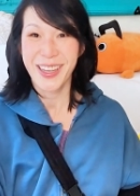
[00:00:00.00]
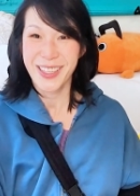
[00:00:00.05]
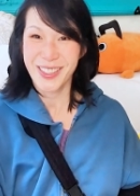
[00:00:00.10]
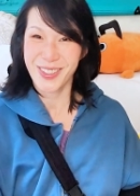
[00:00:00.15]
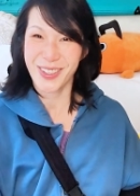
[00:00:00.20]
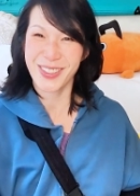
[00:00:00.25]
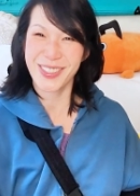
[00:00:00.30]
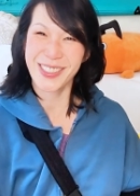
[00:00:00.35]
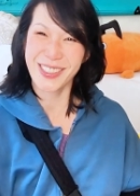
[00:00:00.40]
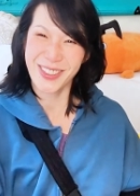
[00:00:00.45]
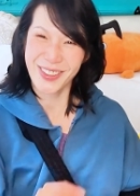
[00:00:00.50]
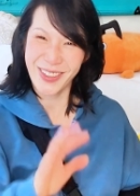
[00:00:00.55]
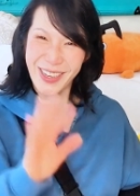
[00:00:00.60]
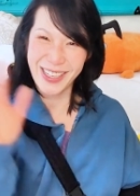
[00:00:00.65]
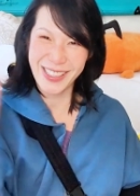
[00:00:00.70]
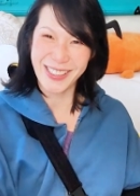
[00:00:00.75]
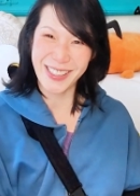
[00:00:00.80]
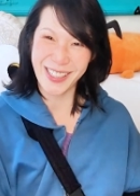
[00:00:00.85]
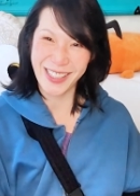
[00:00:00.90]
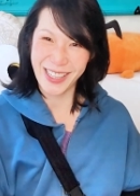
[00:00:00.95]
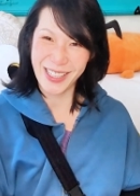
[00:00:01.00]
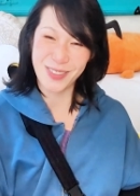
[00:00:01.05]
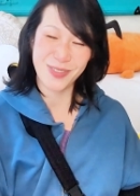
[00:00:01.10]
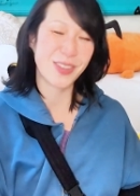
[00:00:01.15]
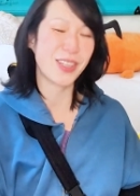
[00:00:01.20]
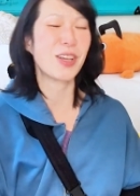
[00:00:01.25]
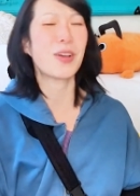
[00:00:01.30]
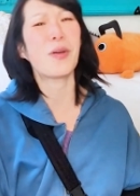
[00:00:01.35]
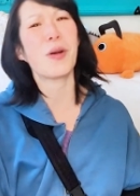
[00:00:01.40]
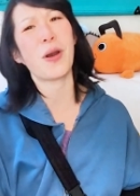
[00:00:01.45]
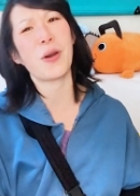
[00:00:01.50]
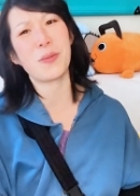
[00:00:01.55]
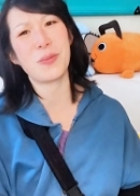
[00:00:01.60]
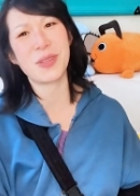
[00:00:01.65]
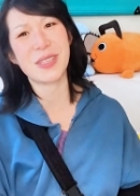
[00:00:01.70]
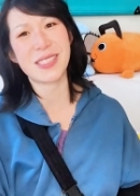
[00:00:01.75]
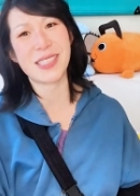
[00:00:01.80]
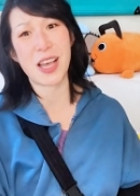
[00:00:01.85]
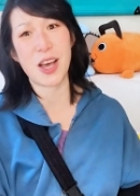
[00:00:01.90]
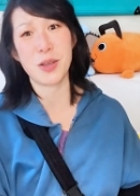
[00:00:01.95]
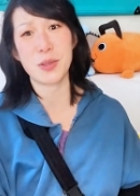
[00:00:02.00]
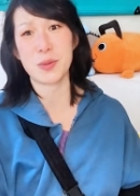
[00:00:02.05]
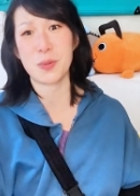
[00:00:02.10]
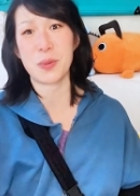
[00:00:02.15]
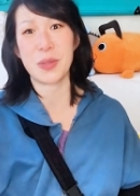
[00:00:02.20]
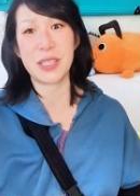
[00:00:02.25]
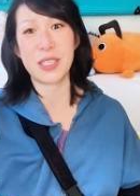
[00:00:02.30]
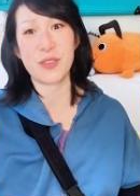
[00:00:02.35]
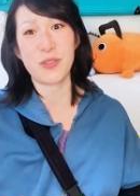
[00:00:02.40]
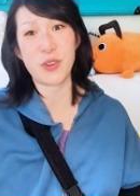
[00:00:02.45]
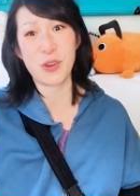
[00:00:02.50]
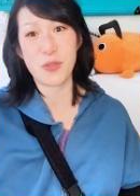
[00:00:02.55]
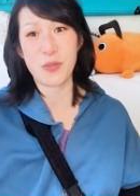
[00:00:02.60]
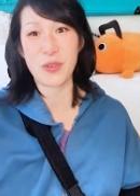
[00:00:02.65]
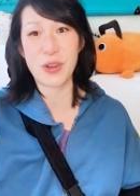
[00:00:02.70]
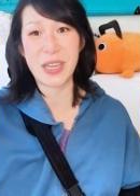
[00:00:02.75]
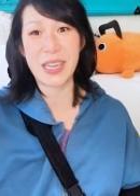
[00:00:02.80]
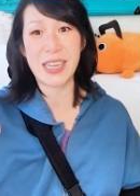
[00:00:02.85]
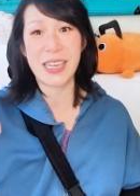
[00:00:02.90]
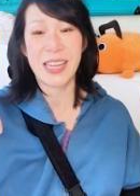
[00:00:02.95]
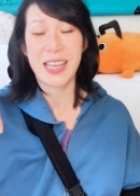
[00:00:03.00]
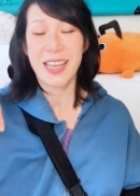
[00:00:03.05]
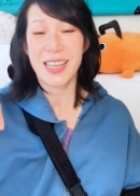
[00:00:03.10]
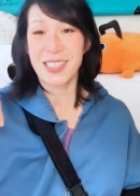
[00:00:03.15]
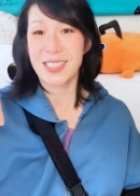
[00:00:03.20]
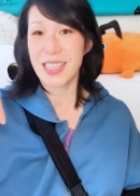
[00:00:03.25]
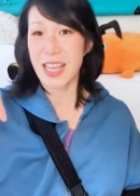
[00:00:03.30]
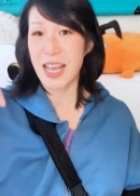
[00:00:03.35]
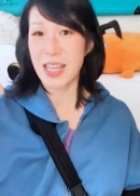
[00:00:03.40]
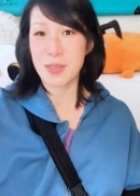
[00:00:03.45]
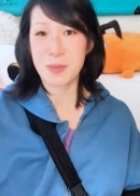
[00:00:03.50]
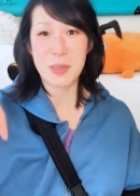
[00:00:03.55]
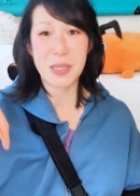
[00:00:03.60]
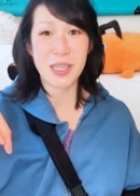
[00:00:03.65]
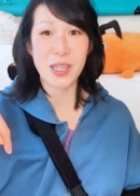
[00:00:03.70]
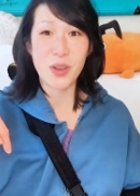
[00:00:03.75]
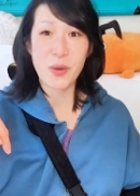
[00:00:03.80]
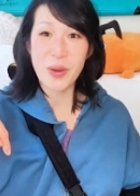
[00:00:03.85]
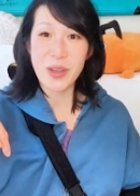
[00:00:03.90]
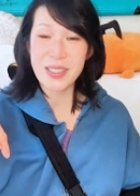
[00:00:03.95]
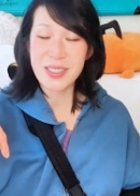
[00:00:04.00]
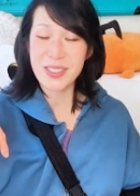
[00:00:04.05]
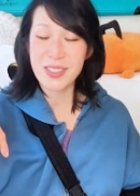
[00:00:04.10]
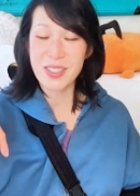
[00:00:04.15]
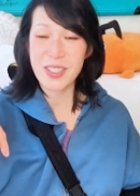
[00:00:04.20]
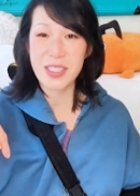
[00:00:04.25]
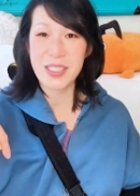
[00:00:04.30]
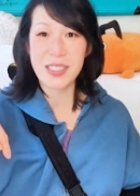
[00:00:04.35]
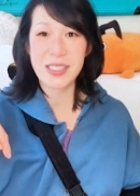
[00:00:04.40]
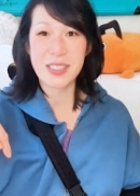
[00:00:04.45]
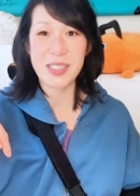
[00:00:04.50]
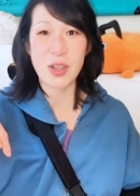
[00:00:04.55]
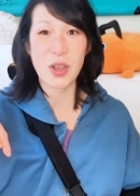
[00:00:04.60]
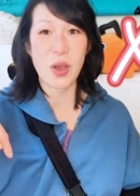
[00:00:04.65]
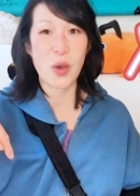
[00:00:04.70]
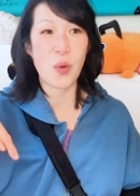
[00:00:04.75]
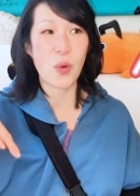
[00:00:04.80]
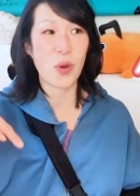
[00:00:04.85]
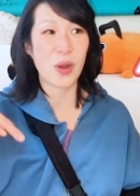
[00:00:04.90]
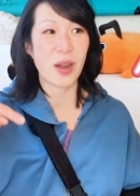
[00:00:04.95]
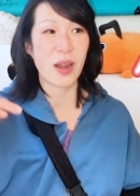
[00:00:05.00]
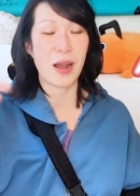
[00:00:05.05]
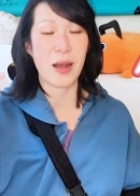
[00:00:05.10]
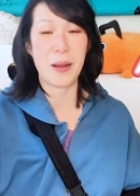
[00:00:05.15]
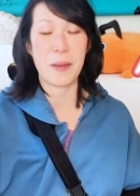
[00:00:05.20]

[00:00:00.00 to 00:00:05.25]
So I'll see you guys in the next video. I hope this helps. Please feel free to ask me any questions, or